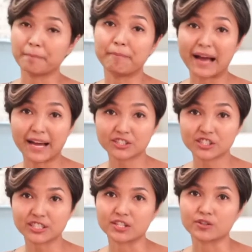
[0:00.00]

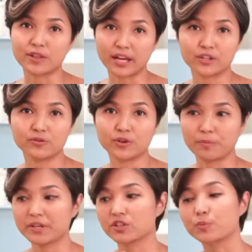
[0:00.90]
batch is so that you
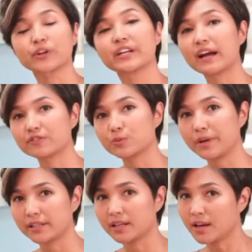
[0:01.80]
know, because we're gonna have to
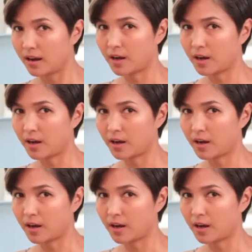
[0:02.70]
wait